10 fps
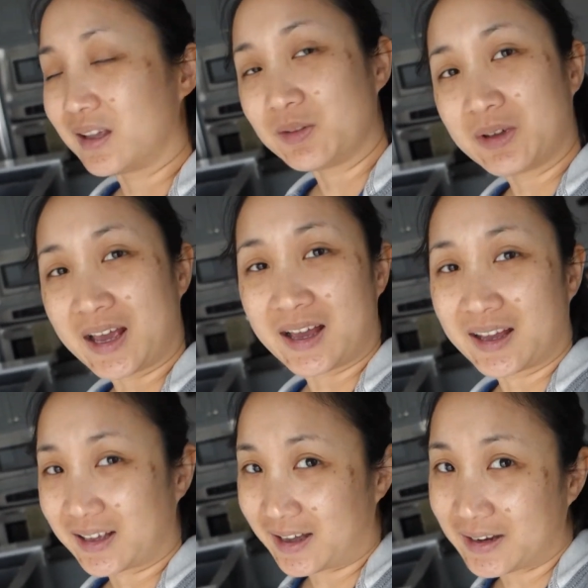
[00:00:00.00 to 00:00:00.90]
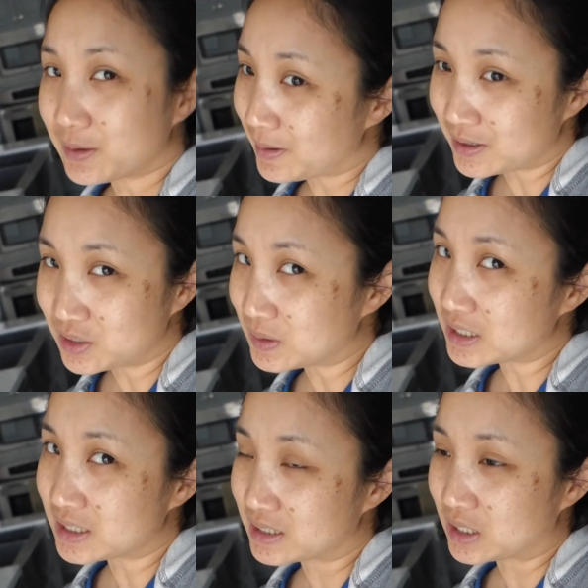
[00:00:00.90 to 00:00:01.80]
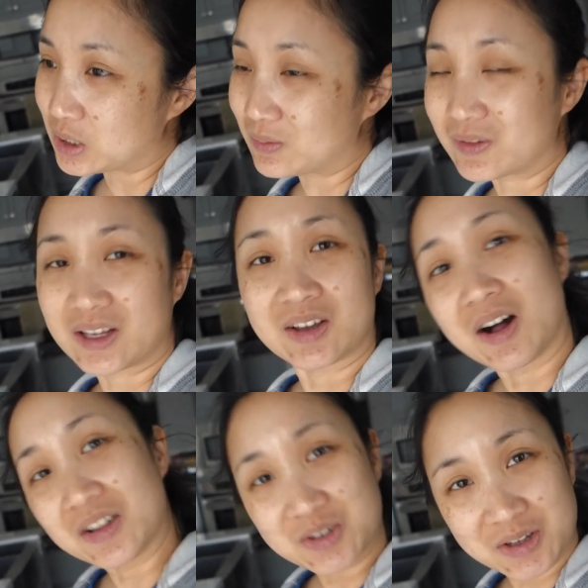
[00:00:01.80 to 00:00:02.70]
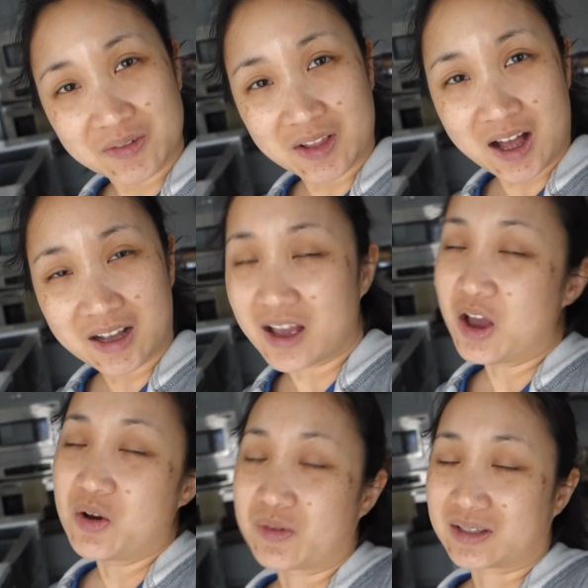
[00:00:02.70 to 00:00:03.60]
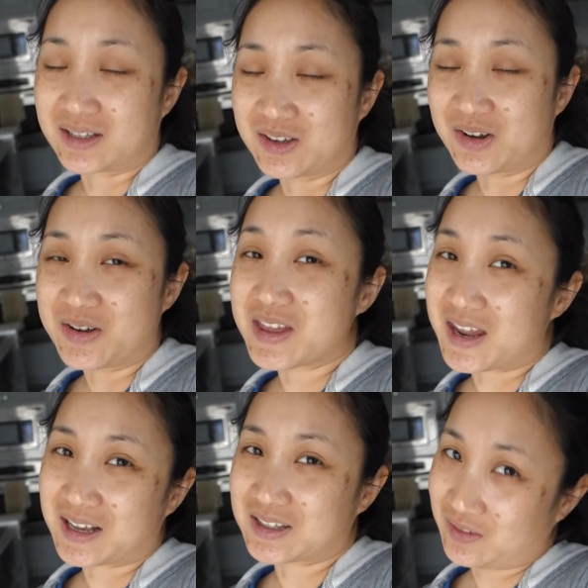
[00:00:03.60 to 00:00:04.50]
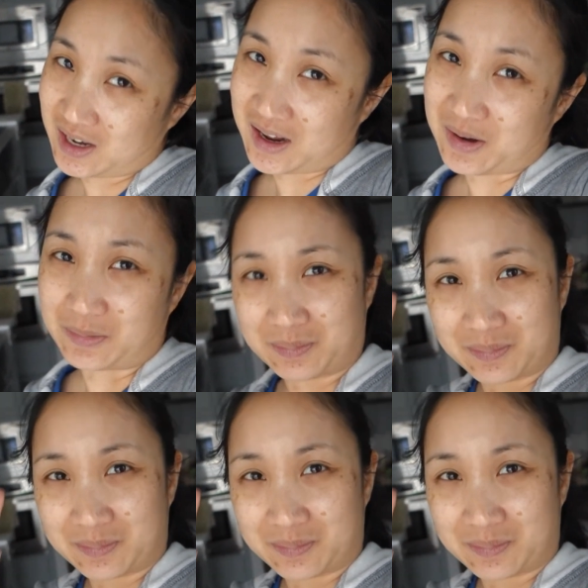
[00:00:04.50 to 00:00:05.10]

anyway, yeah, I gotta get back to work, so hopefully y'all enjoyed the vlog. We'll see y'all in the next video.